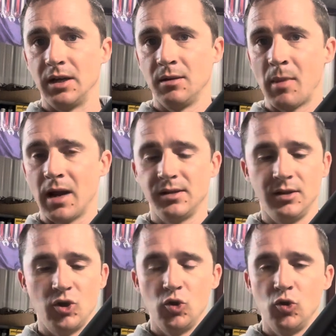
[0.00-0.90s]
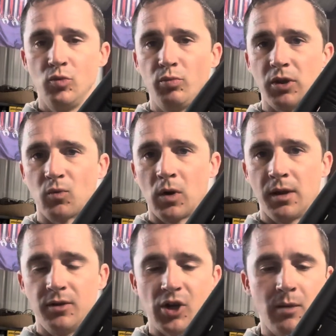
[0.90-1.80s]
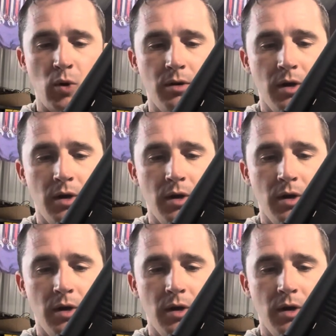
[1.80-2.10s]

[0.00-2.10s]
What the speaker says: the magazine tube plus 1 in the chamber.